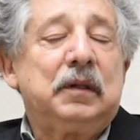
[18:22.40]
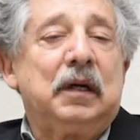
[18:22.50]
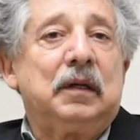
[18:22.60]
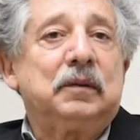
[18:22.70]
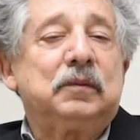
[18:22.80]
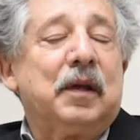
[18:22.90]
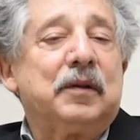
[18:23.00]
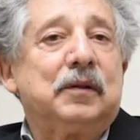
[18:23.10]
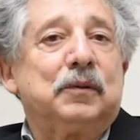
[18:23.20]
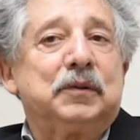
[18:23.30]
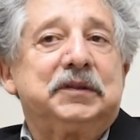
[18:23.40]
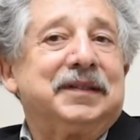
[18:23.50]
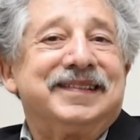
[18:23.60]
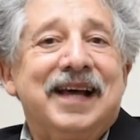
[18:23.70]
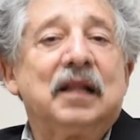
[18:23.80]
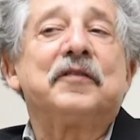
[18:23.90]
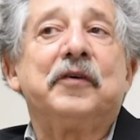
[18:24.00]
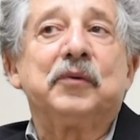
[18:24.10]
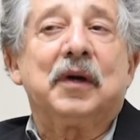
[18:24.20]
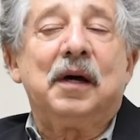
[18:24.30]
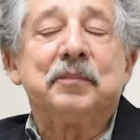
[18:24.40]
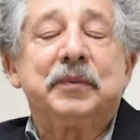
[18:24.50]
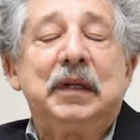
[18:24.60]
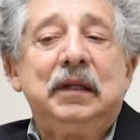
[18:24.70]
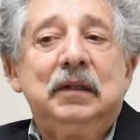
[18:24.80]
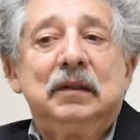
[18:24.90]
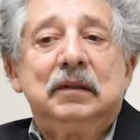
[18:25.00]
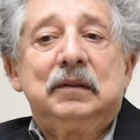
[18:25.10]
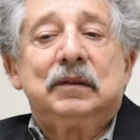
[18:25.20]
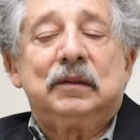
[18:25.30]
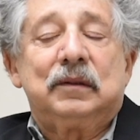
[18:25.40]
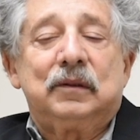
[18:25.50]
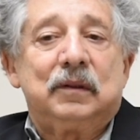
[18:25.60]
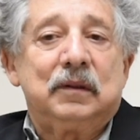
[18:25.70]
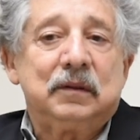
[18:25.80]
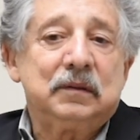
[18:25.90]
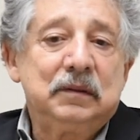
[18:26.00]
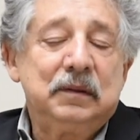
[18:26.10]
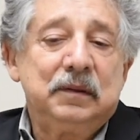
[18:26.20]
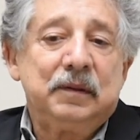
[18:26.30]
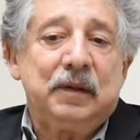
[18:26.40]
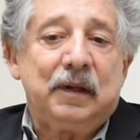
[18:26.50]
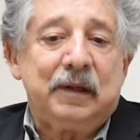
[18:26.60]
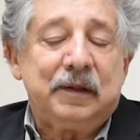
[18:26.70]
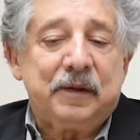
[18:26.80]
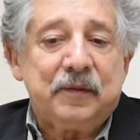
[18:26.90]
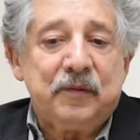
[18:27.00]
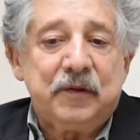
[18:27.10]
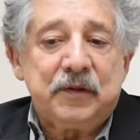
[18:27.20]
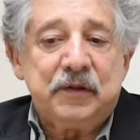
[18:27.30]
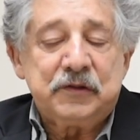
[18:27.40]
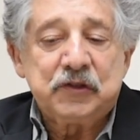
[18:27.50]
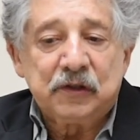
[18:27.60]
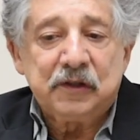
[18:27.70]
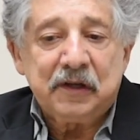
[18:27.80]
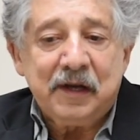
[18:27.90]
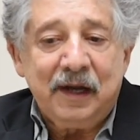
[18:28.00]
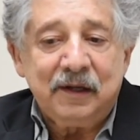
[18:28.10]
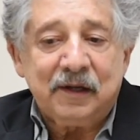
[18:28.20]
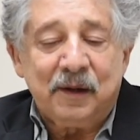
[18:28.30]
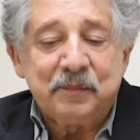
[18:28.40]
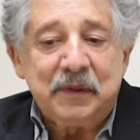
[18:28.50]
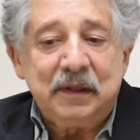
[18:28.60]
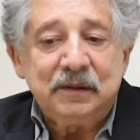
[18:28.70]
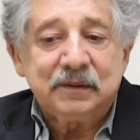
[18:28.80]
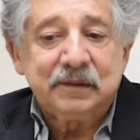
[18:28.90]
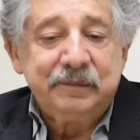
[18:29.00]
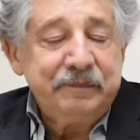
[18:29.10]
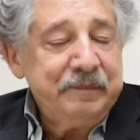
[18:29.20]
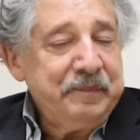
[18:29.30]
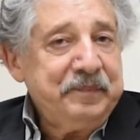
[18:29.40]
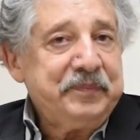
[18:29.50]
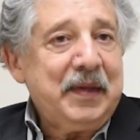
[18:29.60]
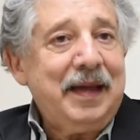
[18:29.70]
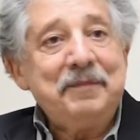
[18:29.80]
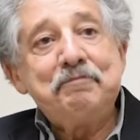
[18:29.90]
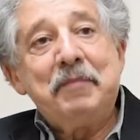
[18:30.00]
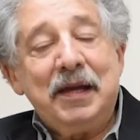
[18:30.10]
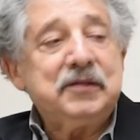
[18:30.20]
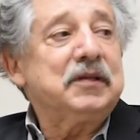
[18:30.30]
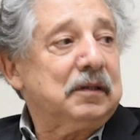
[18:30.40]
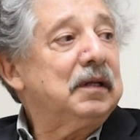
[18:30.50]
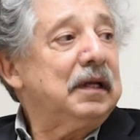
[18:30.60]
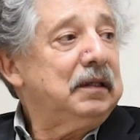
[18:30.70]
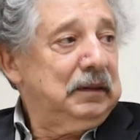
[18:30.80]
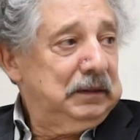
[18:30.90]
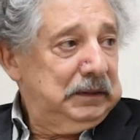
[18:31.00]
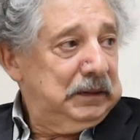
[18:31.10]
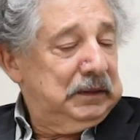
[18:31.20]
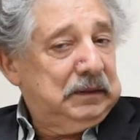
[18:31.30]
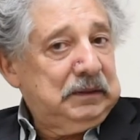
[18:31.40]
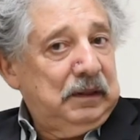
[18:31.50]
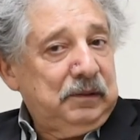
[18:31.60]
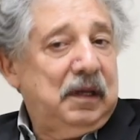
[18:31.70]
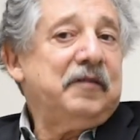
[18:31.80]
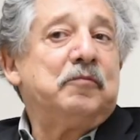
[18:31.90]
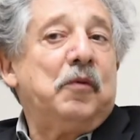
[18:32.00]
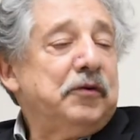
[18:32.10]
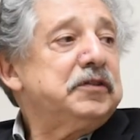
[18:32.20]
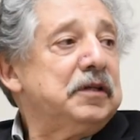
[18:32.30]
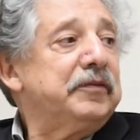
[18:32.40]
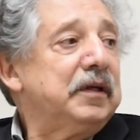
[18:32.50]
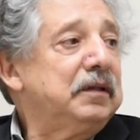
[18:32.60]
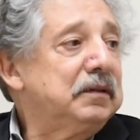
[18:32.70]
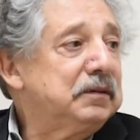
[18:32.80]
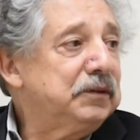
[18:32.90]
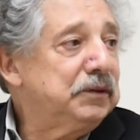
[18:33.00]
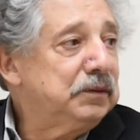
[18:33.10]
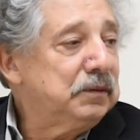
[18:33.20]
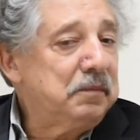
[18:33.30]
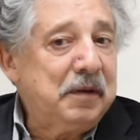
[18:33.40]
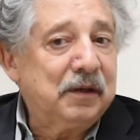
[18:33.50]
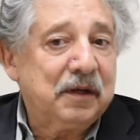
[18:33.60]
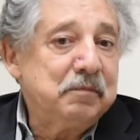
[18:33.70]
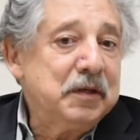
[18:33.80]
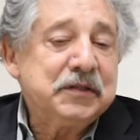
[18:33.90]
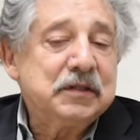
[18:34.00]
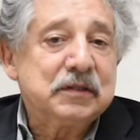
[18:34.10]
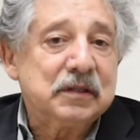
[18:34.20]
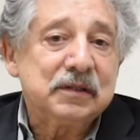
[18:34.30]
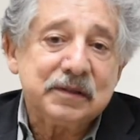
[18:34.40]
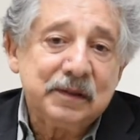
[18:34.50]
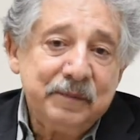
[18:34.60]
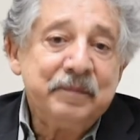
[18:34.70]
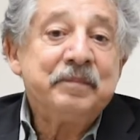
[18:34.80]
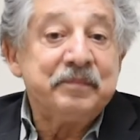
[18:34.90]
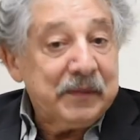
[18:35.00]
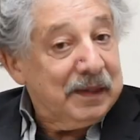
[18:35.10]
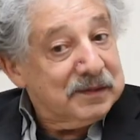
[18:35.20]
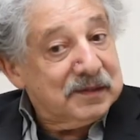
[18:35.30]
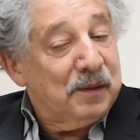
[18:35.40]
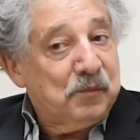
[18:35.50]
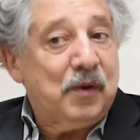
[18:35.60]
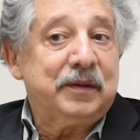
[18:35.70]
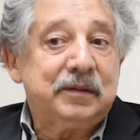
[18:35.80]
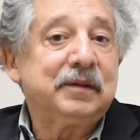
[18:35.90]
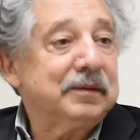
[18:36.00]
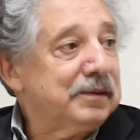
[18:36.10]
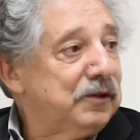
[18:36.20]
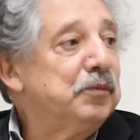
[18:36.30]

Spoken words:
whether it was the telephone company or the sugar cane companies, and basically gave most of it to American businesses, and some went to